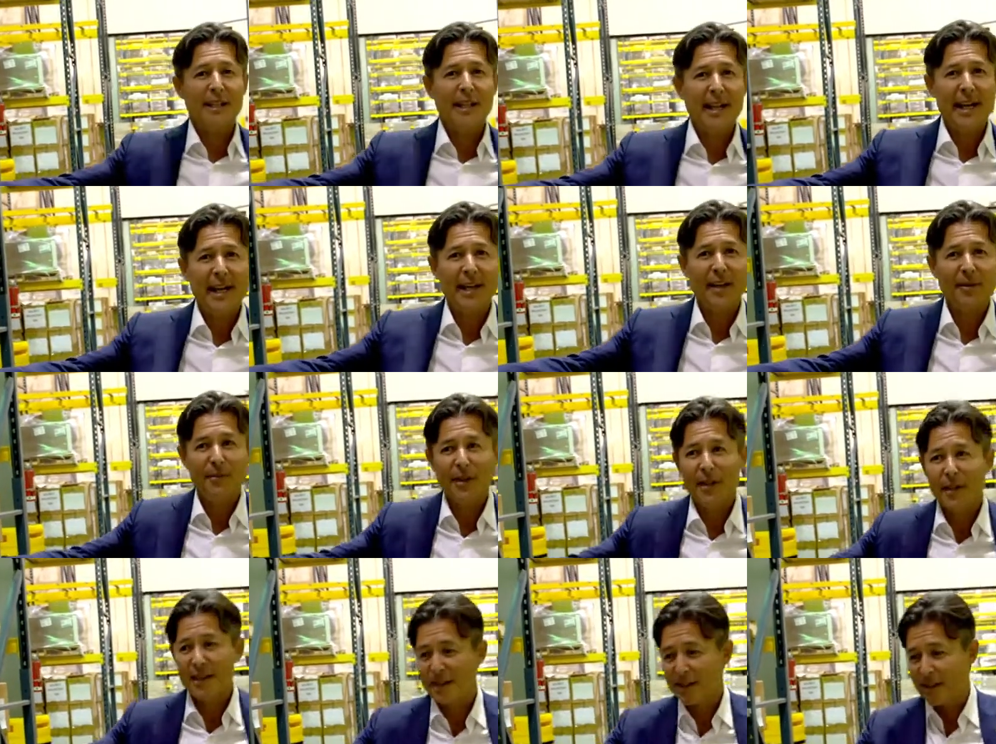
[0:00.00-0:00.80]
that
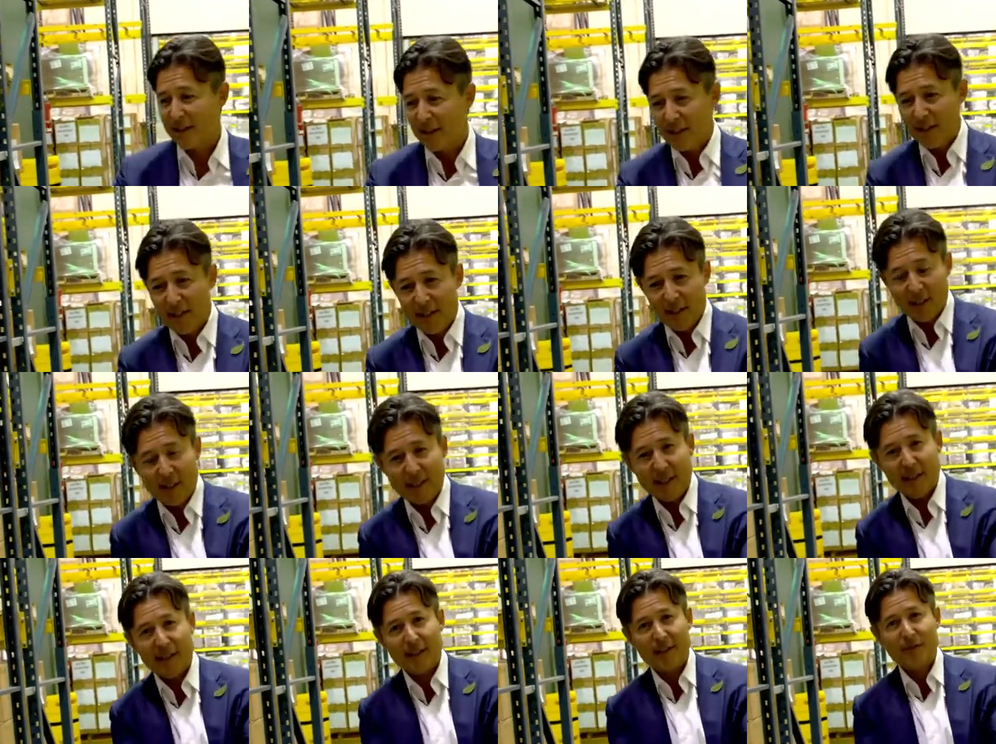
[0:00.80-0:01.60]
atomize
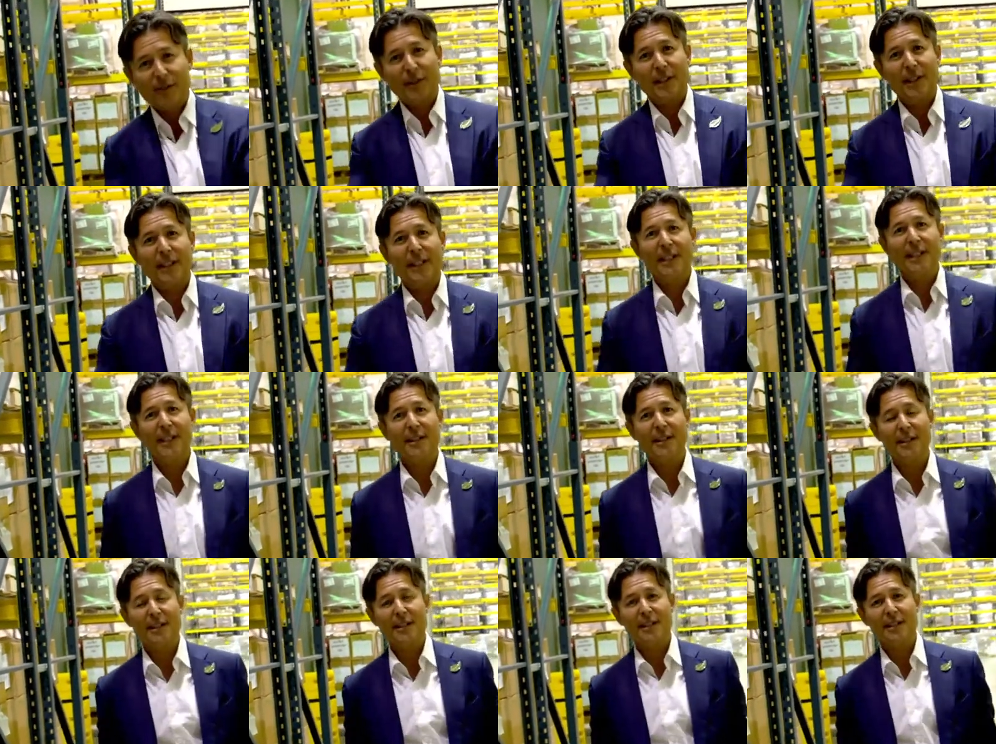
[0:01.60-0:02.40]
uh, with the
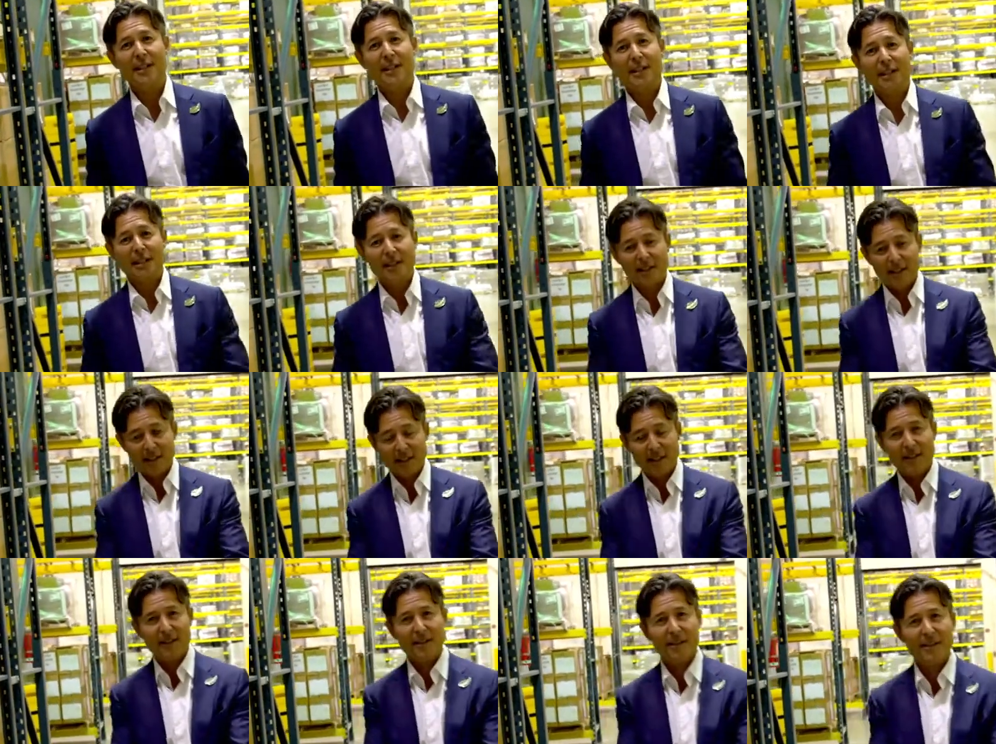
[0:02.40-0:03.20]
heat of the sun
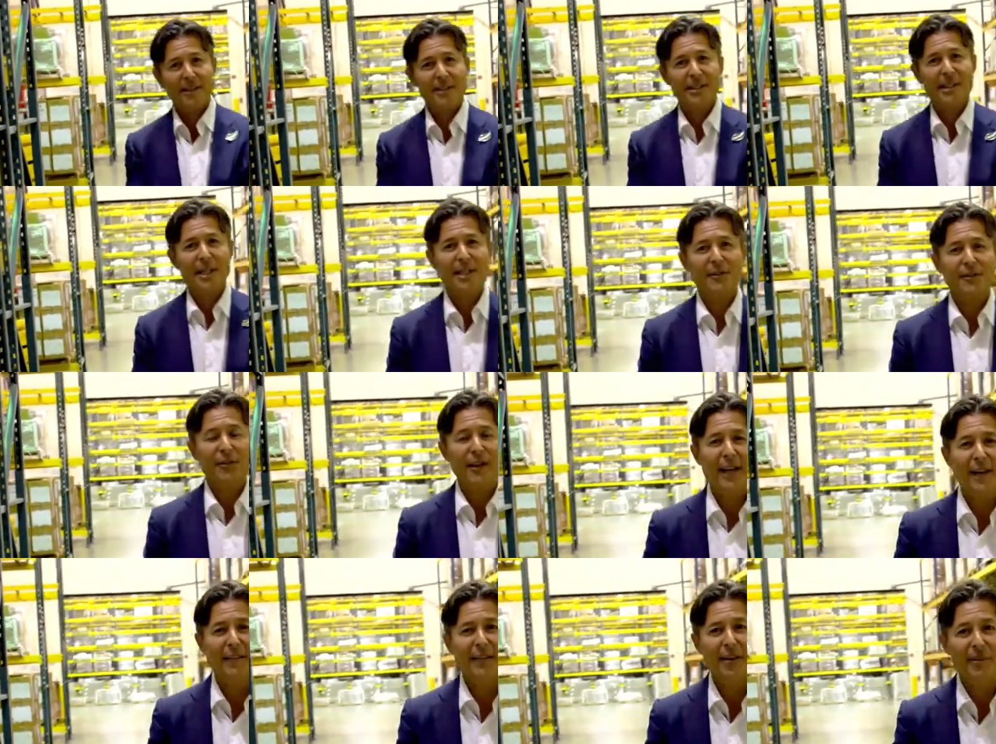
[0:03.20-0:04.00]
to, to test
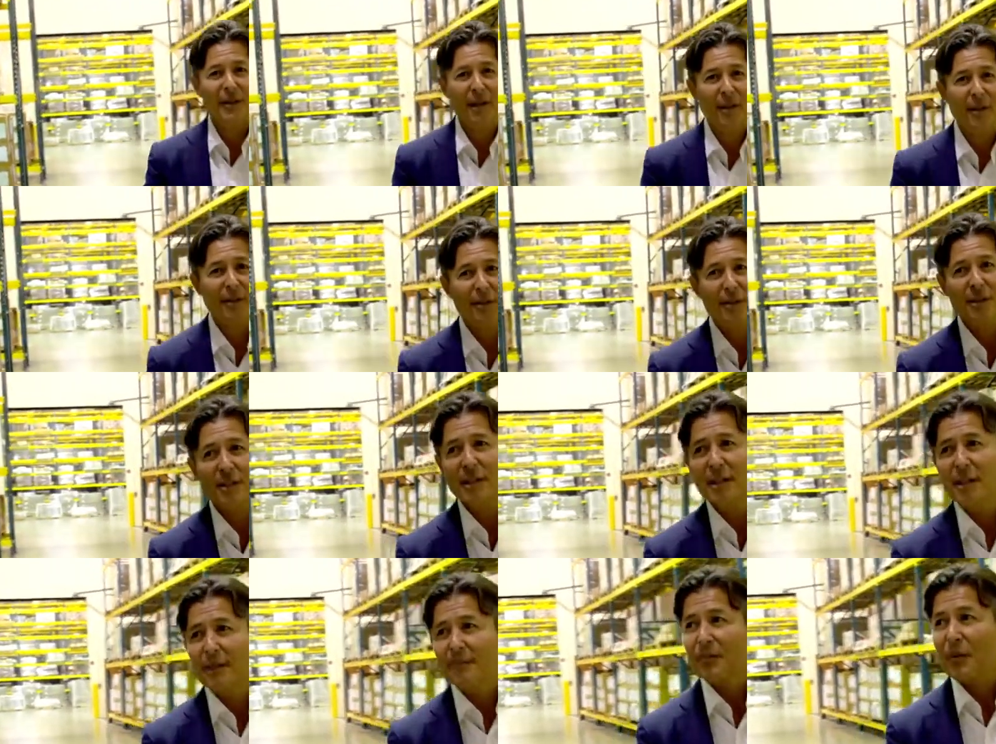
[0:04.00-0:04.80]
for heavy metals,
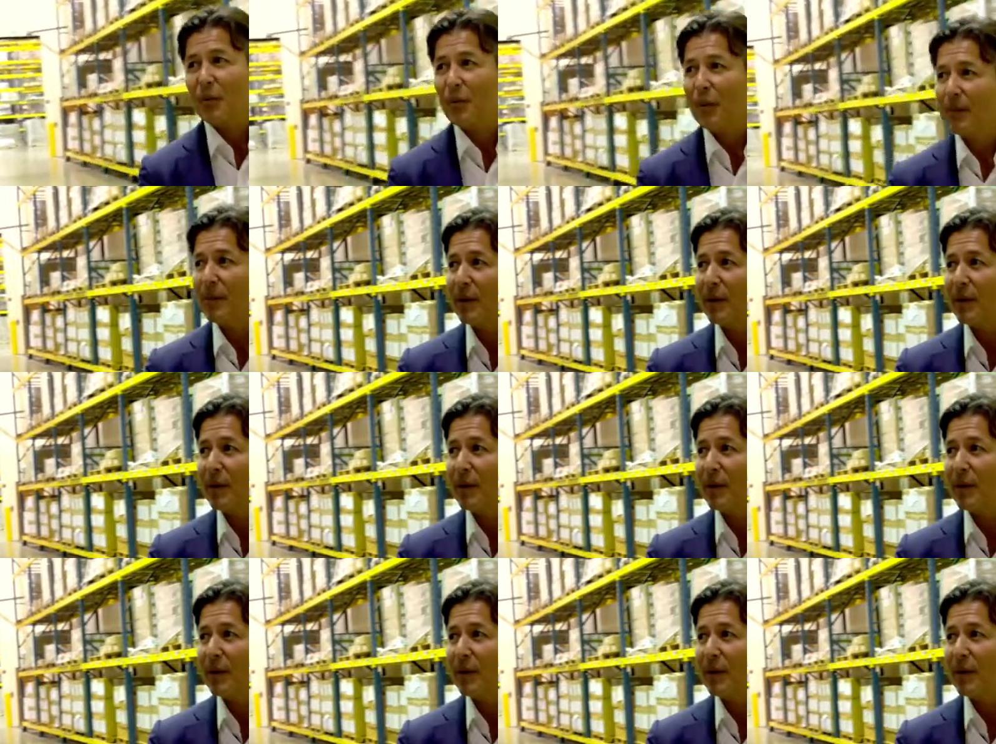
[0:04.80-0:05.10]
we